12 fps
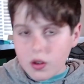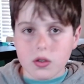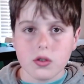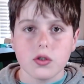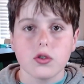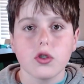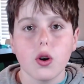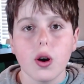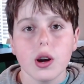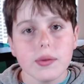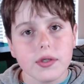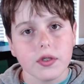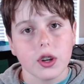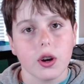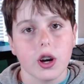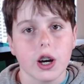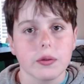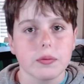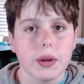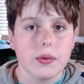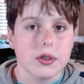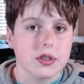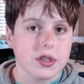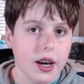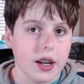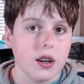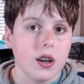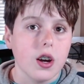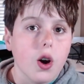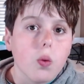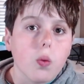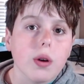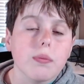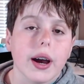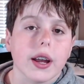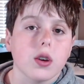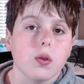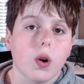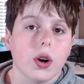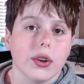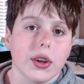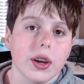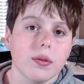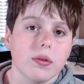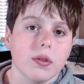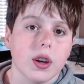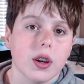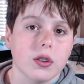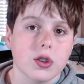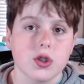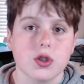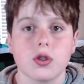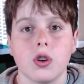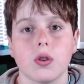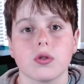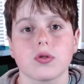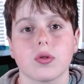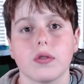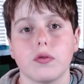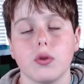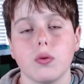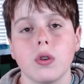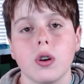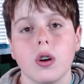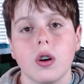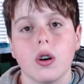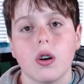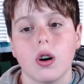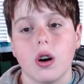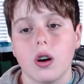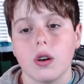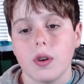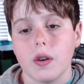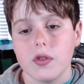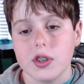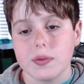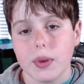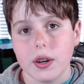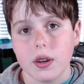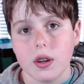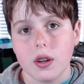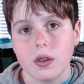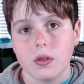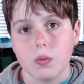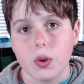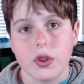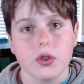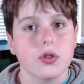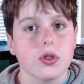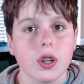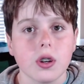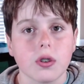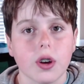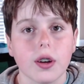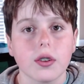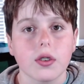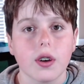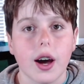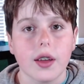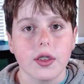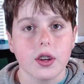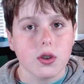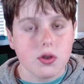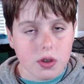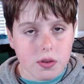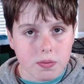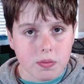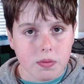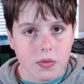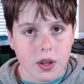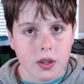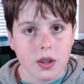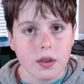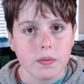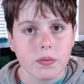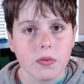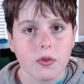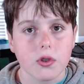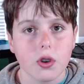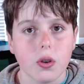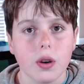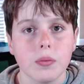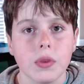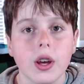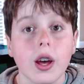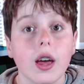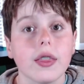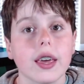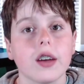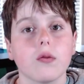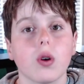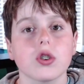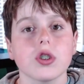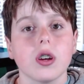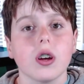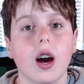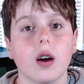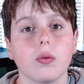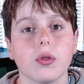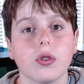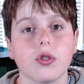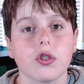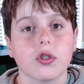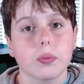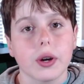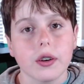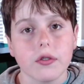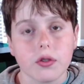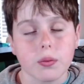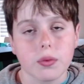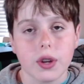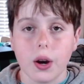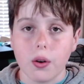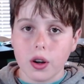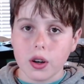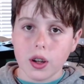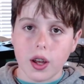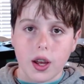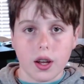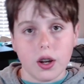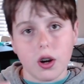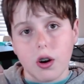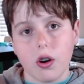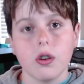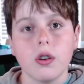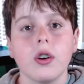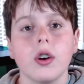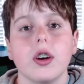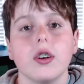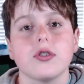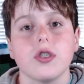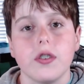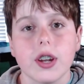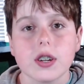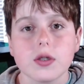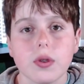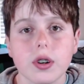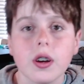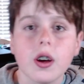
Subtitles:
So I hope this video helped maybe decide what mic you want to get, and just, you know, sort of view of this mic and whether you should get it or not. I think you should. And yeah. So thank you for watching. I will be using this mic from now on, and I'll see you in the next one.